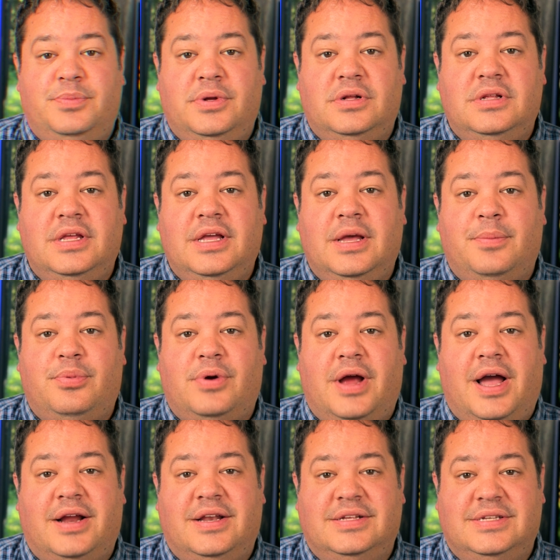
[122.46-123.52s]
building a
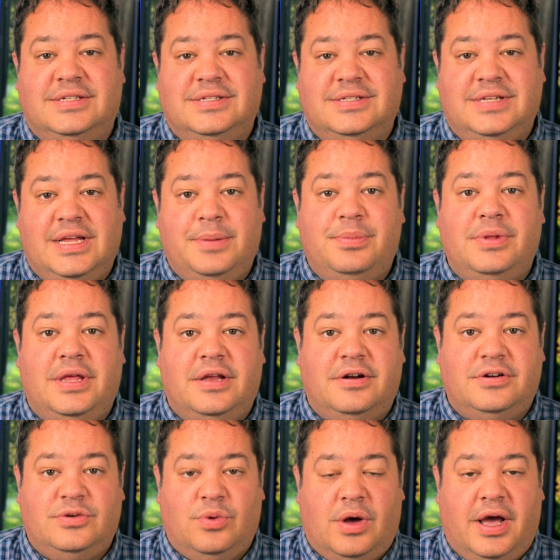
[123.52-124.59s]
practice is deeply
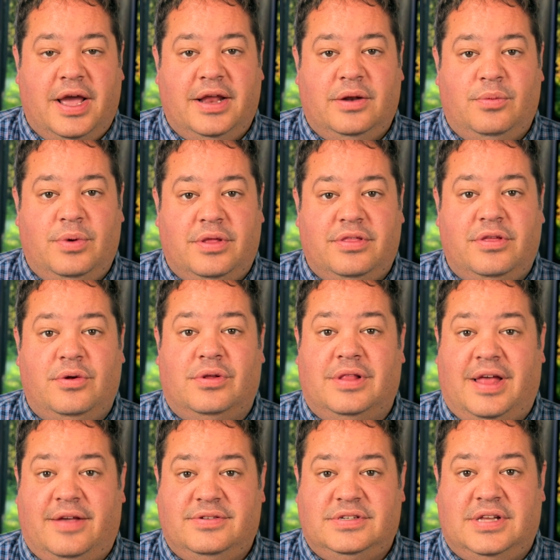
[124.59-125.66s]
intertwined with your
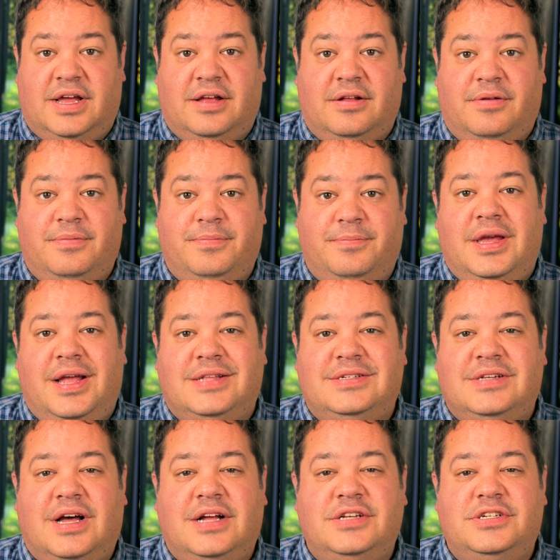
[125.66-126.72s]
lifestyle. It's
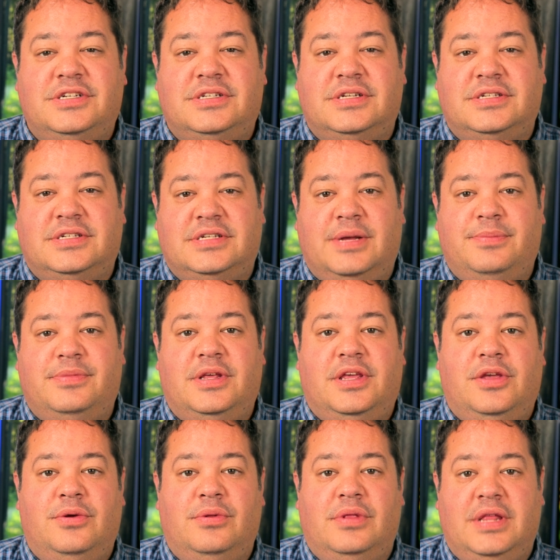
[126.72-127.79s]
not just something
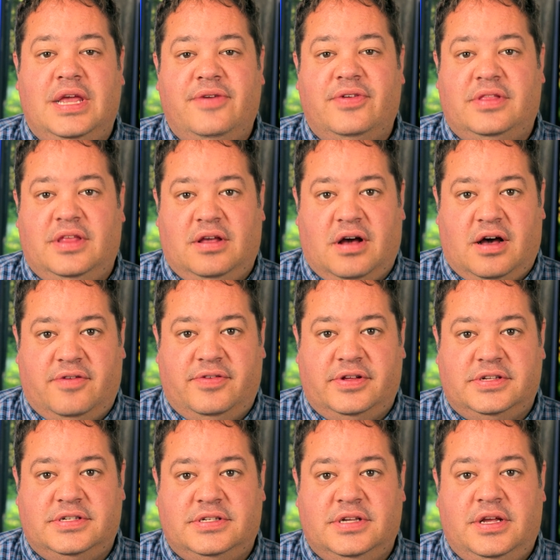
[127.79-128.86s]
you leave at the
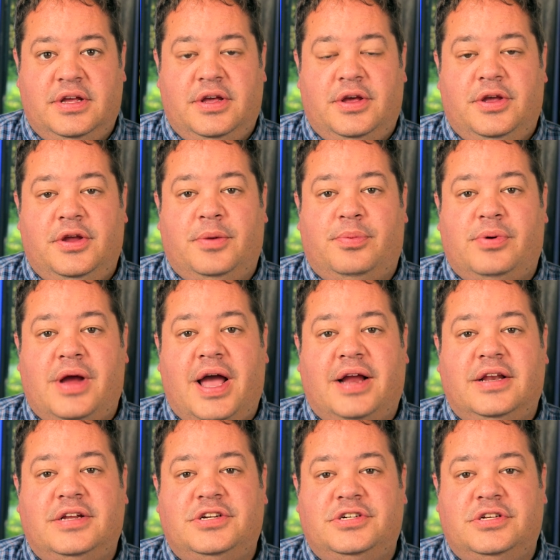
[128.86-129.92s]
office. Your
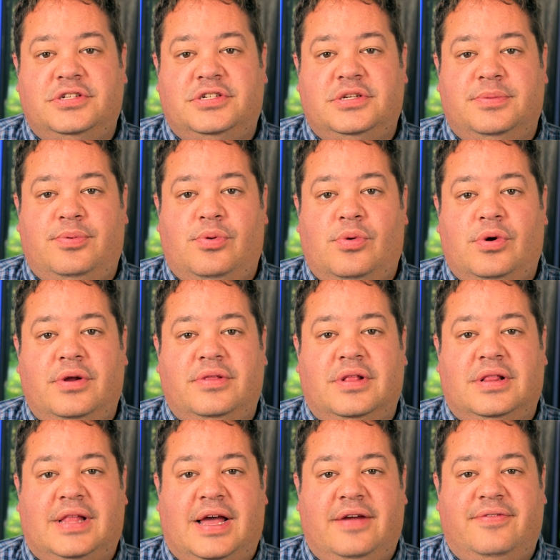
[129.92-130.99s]
practice should support the
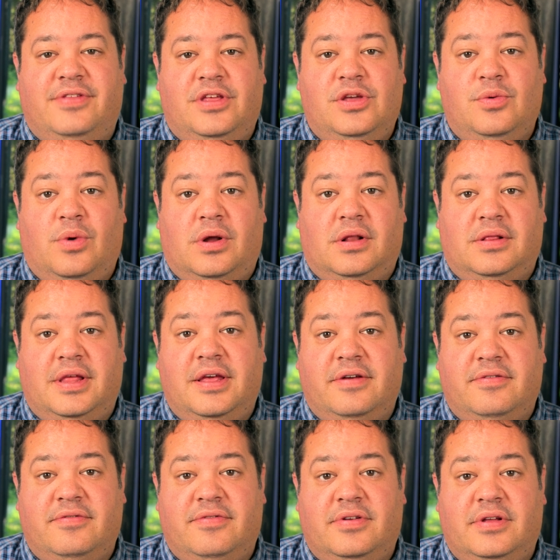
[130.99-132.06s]
life that you want to
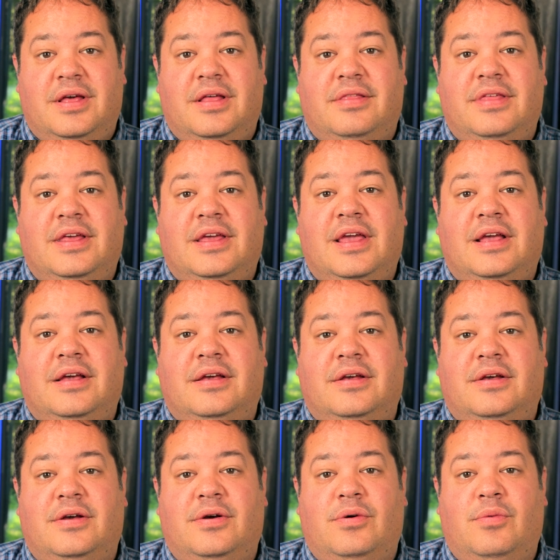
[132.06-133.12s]
live. Thinking
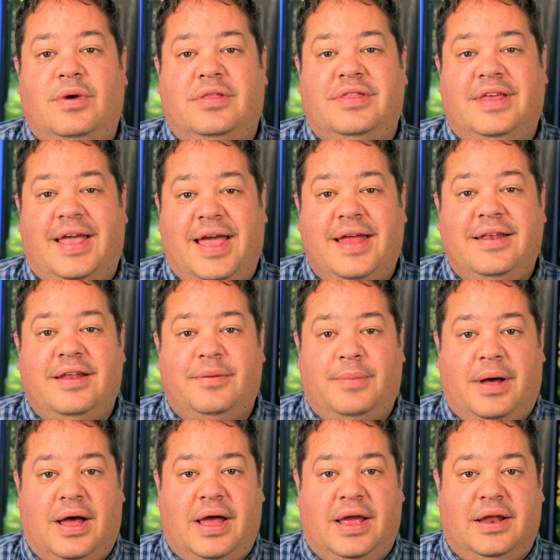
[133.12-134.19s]
with the end in
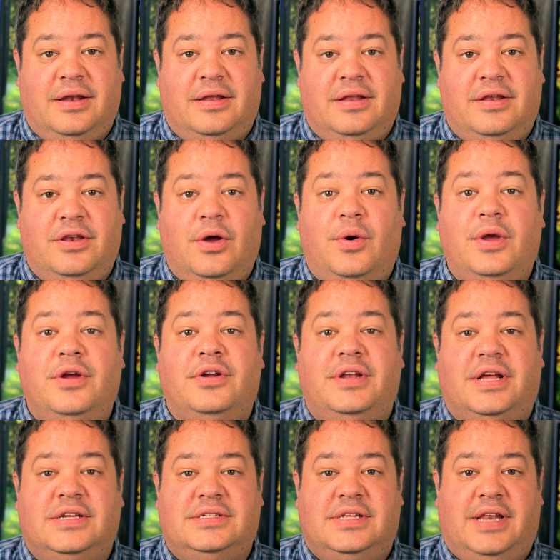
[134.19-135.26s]
mind, knowing your
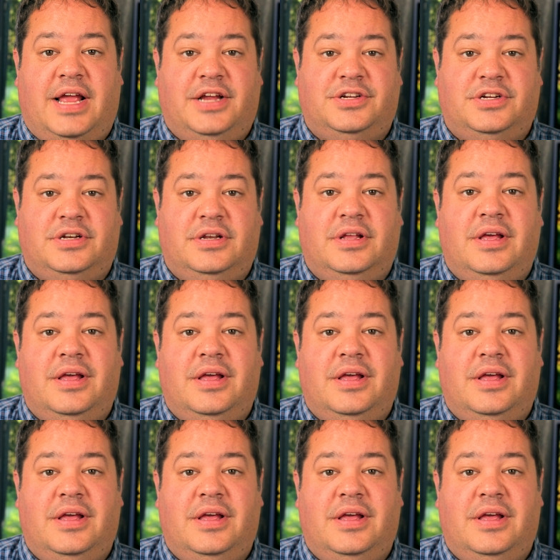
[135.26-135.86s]
destination,